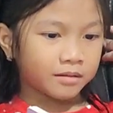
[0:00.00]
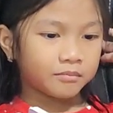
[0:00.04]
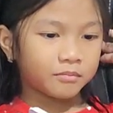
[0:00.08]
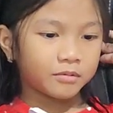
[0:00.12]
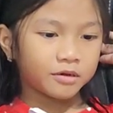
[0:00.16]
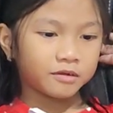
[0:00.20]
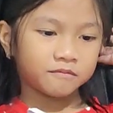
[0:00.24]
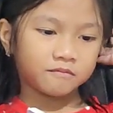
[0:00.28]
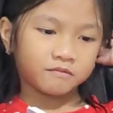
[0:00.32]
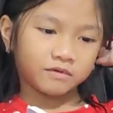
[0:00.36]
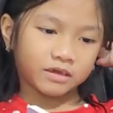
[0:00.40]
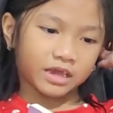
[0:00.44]

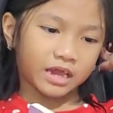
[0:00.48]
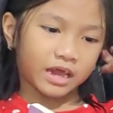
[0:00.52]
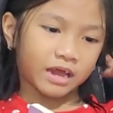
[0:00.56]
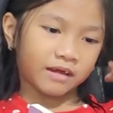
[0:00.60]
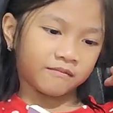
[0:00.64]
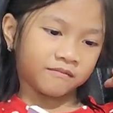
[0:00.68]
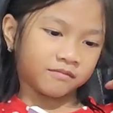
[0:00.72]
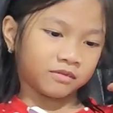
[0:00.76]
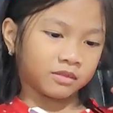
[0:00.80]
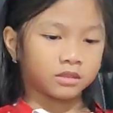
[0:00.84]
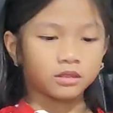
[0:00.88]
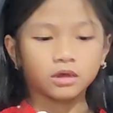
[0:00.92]
But we
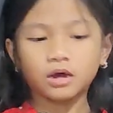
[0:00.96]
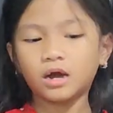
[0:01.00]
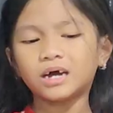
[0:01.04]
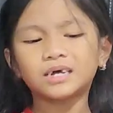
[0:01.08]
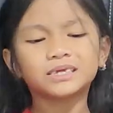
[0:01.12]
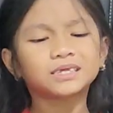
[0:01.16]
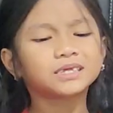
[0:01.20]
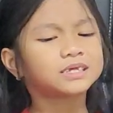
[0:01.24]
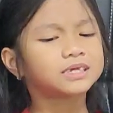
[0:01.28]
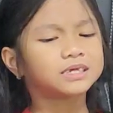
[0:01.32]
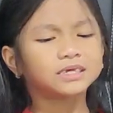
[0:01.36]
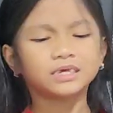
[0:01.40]
have
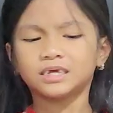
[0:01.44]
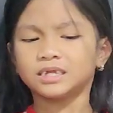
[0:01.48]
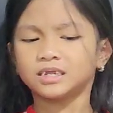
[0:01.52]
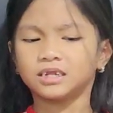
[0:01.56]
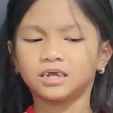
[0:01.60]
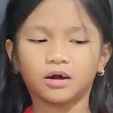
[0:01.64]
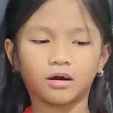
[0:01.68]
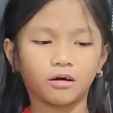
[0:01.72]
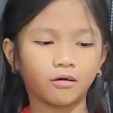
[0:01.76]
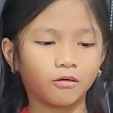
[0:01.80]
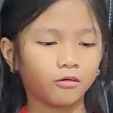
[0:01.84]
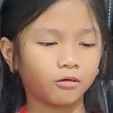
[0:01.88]
not seen
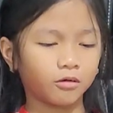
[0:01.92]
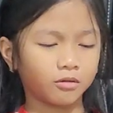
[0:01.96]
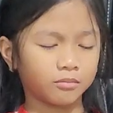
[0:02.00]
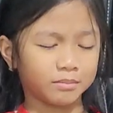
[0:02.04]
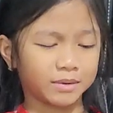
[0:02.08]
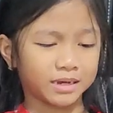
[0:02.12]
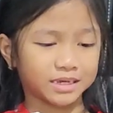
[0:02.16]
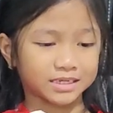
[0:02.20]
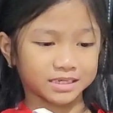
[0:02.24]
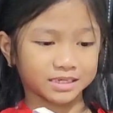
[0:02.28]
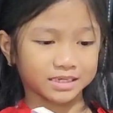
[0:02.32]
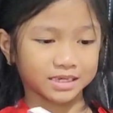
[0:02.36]
the whole
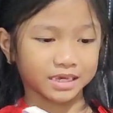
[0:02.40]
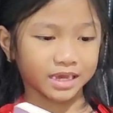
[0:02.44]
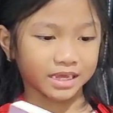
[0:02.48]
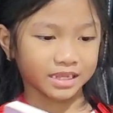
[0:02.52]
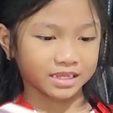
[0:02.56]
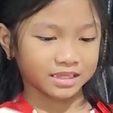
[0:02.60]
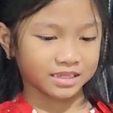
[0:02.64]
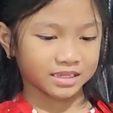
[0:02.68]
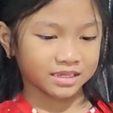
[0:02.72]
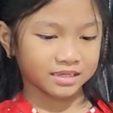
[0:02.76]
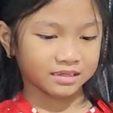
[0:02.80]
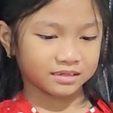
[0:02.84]
bus
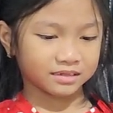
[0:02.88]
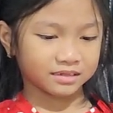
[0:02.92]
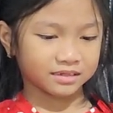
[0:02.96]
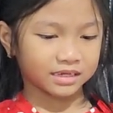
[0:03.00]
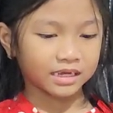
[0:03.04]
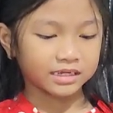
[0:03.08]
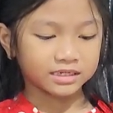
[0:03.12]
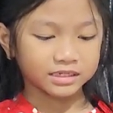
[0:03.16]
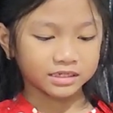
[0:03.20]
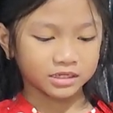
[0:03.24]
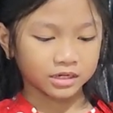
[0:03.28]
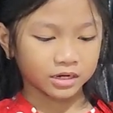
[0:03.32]
yet,
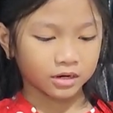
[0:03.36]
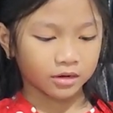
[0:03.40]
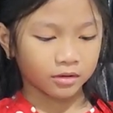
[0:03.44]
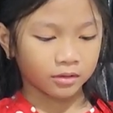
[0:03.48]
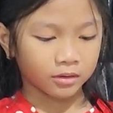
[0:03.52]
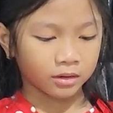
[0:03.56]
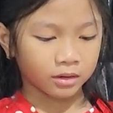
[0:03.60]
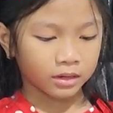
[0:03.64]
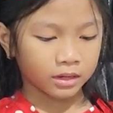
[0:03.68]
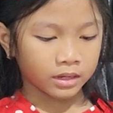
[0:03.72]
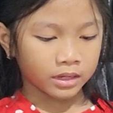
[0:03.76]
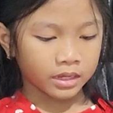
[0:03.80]
said Joe.
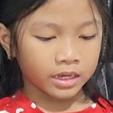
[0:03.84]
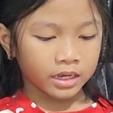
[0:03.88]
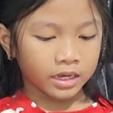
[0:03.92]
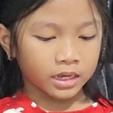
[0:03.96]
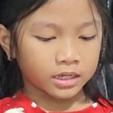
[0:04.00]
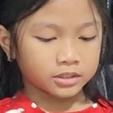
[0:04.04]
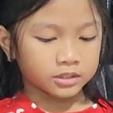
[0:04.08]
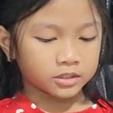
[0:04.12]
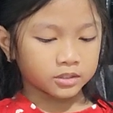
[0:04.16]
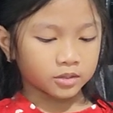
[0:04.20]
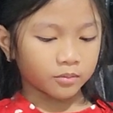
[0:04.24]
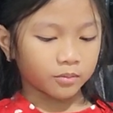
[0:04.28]

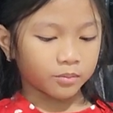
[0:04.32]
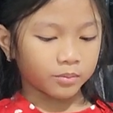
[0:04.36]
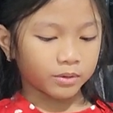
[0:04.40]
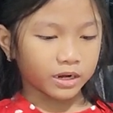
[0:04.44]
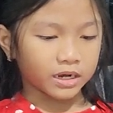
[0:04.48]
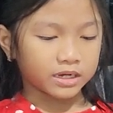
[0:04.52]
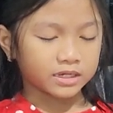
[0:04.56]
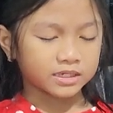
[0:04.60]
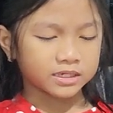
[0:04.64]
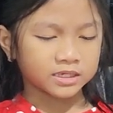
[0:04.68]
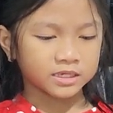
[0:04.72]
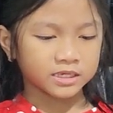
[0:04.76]
Joe
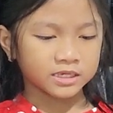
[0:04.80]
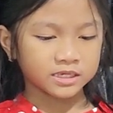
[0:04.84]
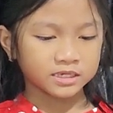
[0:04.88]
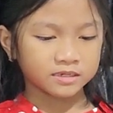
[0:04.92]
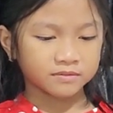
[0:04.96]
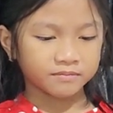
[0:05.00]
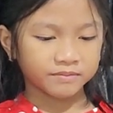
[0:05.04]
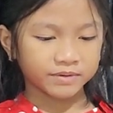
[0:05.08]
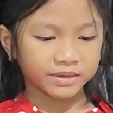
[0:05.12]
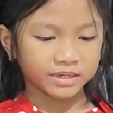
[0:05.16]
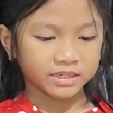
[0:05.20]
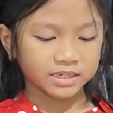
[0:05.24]
pressed his
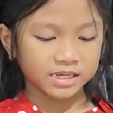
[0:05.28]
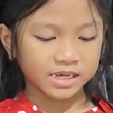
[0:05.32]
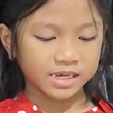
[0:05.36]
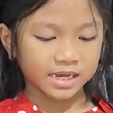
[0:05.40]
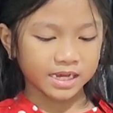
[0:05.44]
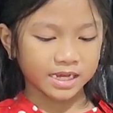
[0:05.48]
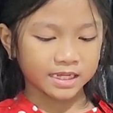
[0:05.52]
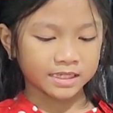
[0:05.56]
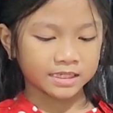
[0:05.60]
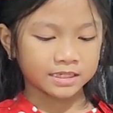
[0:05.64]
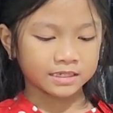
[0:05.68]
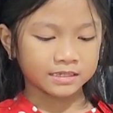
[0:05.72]
face
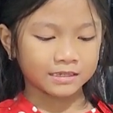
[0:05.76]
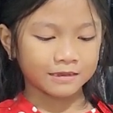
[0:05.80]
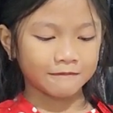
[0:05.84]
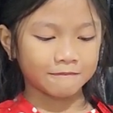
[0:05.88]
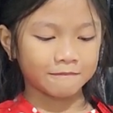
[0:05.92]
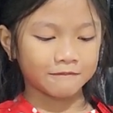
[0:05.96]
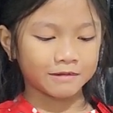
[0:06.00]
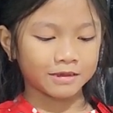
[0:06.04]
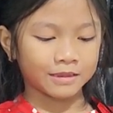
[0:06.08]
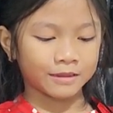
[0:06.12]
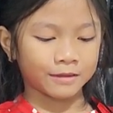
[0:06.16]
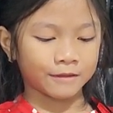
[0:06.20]
against the
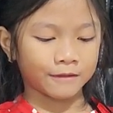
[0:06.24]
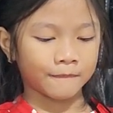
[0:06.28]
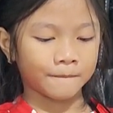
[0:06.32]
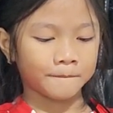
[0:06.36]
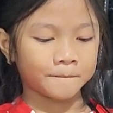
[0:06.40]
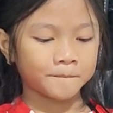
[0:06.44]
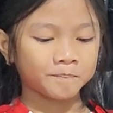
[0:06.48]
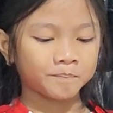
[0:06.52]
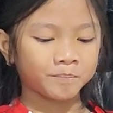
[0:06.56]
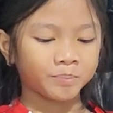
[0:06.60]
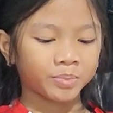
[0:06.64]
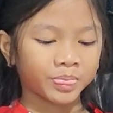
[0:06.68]
window.
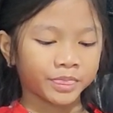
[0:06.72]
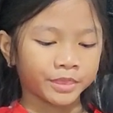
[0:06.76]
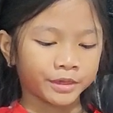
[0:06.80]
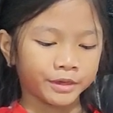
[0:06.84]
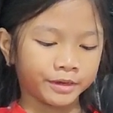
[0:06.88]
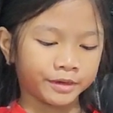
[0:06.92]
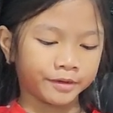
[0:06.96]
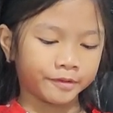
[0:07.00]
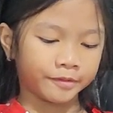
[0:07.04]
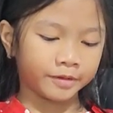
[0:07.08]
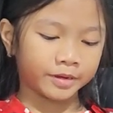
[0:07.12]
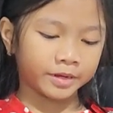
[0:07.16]

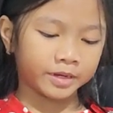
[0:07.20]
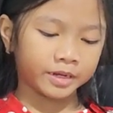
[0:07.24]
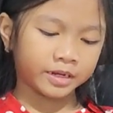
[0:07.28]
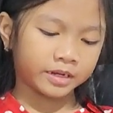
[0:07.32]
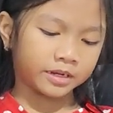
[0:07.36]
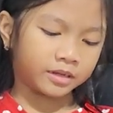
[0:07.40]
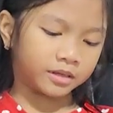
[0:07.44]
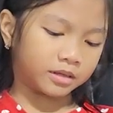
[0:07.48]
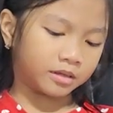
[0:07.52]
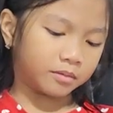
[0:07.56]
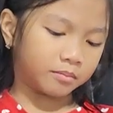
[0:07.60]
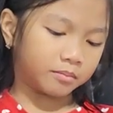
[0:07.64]
He
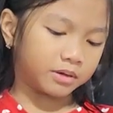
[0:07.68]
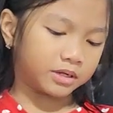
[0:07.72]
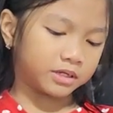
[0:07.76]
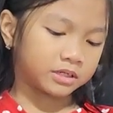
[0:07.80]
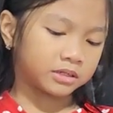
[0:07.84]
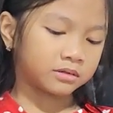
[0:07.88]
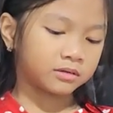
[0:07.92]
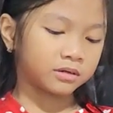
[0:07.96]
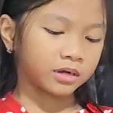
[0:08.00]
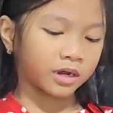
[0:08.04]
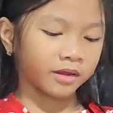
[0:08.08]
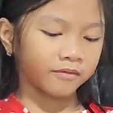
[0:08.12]
greeted the bus
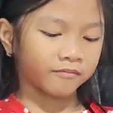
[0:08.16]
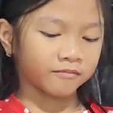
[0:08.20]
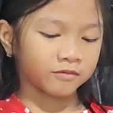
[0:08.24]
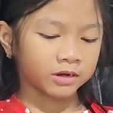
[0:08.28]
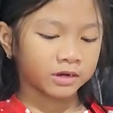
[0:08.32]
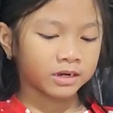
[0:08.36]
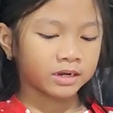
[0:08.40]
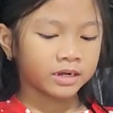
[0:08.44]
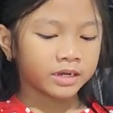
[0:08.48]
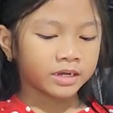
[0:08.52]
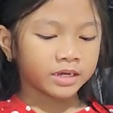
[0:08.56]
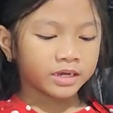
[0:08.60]

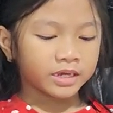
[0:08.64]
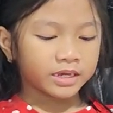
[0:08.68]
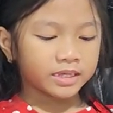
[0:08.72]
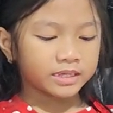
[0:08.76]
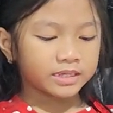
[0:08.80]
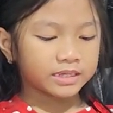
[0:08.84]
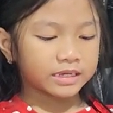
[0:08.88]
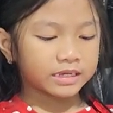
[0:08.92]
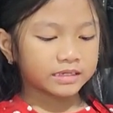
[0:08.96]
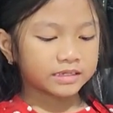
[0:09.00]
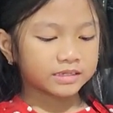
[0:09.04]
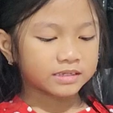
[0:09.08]
driver. He
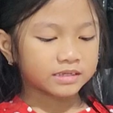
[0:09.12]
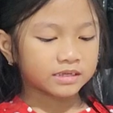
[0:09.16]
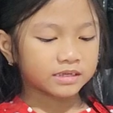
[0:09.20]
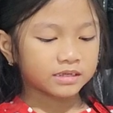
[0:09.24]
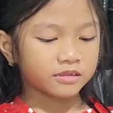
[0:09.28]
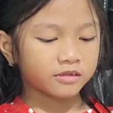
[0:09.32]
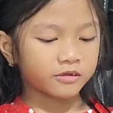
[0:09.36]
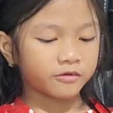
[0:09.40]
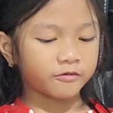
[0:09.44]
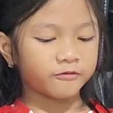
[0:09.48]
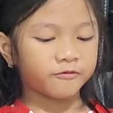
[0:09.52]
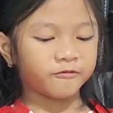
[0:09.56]
tested
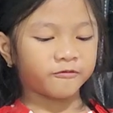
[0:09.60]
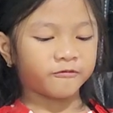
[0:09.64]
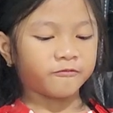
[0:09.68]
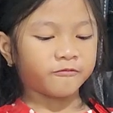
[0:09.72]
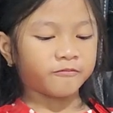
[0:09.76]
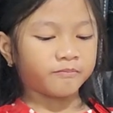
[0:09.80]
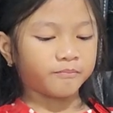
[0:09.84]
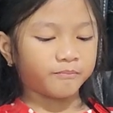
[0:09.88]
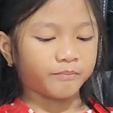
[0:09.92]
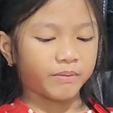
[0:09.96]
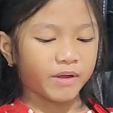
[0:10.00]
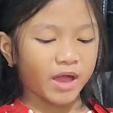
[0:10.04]
the roof.
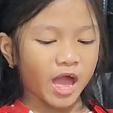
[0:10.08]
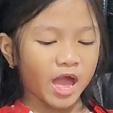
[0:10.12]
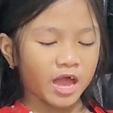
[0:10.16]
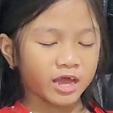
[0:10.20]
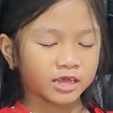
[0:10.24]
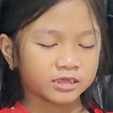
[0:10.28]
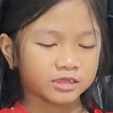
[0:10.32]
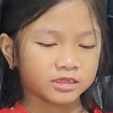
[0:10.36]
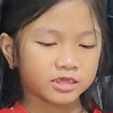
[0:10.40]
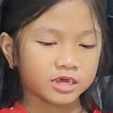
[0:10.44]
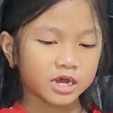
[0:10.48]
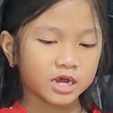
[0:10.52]

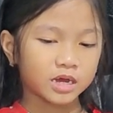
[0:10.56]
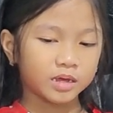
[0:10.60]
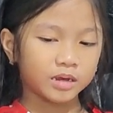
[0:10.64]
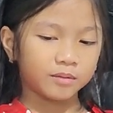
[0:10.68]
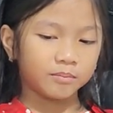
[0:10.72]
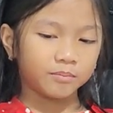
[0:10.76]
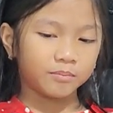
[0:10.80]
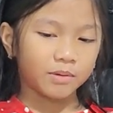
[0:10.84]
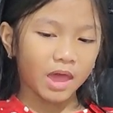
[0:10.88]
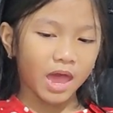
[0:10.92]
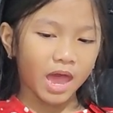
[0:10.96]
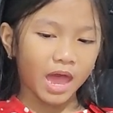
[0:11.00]
Bang,
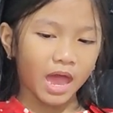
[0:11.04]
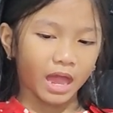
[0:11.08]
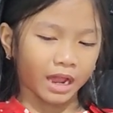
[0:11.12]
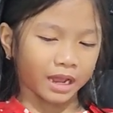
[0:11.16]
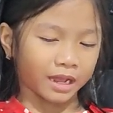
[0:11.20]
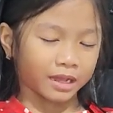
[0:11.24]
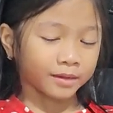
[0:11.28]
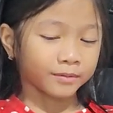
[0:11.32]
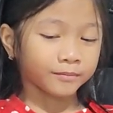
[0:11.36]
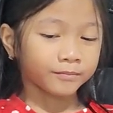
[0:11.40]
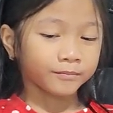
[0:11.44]
done, bang.